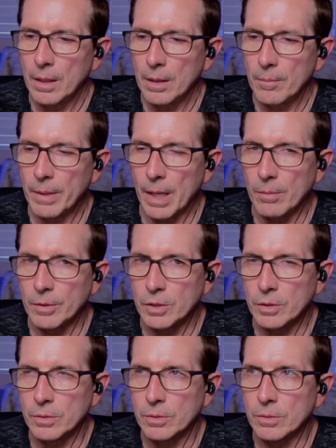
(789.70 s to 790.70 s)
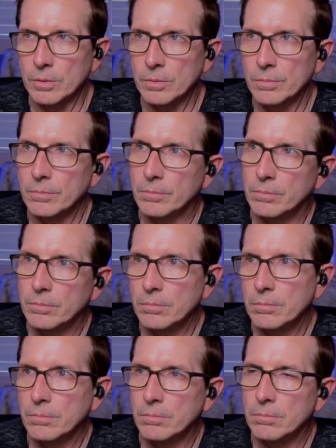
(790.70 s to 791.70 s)
be able to
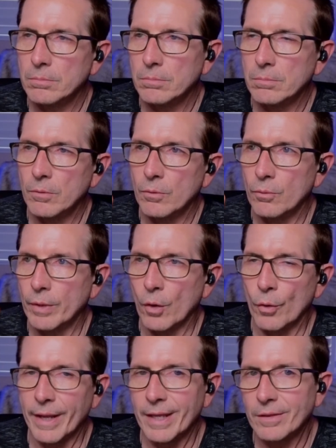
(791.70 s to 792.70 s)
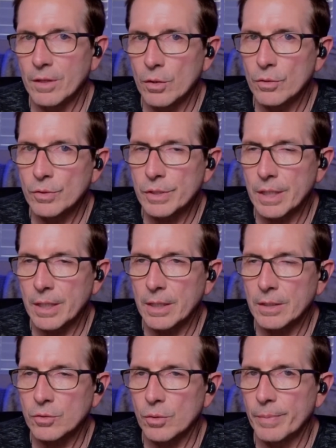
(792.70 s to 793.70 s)
reorient those
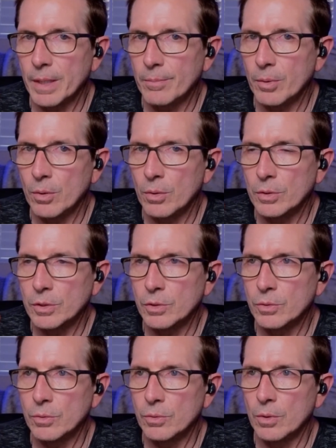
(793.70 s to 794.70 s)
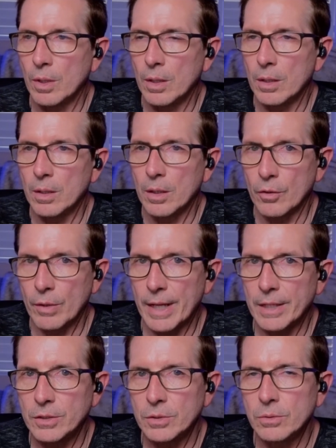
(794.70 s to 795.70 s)
things or people to
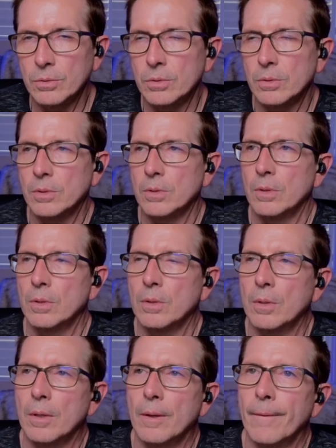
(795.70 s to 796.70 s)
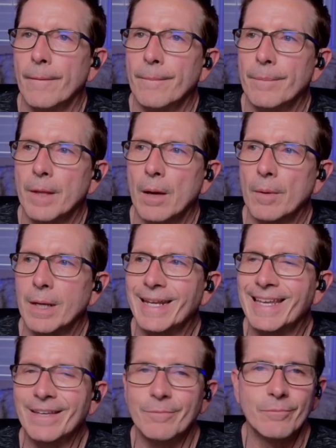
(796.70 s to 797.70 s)
gratitude, I'm going to
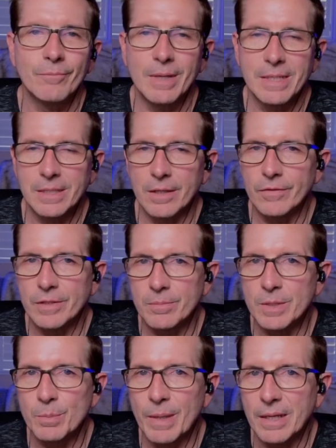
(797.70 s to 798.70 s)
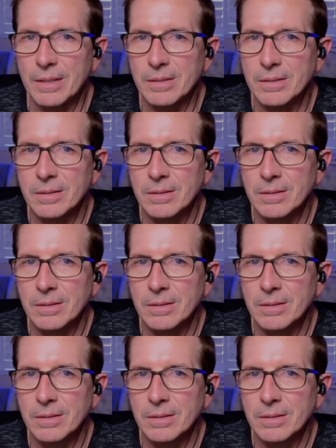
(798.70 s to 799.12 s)
give myself some space.